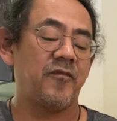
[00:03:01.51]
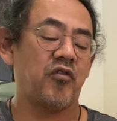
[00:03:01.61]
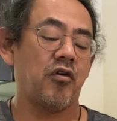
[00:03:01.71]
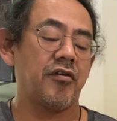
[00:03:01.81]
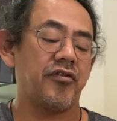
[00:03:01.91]

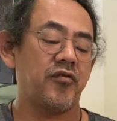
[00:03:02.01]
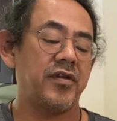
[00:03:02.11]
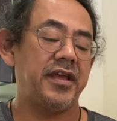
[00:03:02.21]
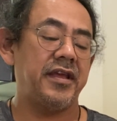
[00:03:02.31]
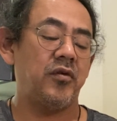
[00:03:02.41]
4,
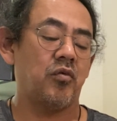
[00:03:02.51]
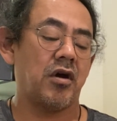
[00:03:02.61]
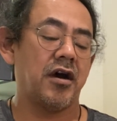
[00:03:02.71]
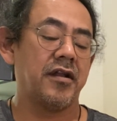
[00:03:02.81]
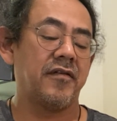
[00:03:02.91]
3,
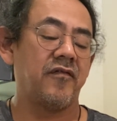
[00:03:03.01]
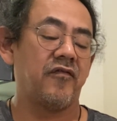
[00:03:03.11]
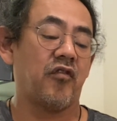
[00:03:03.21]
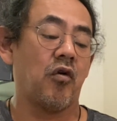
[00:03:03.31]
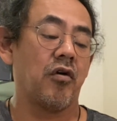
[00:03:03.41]
1,
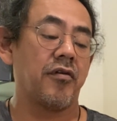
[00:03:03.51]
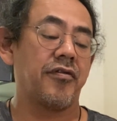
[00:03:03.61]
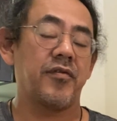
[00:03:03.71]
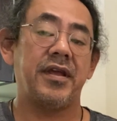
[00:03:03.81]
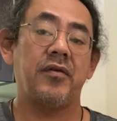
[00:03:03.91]
4,
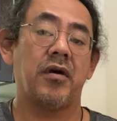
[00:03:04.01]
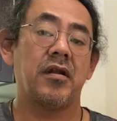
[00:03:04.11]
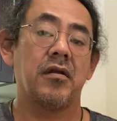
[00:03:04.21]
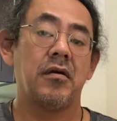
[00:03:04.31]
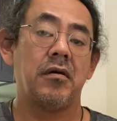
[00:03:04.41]
3, 1.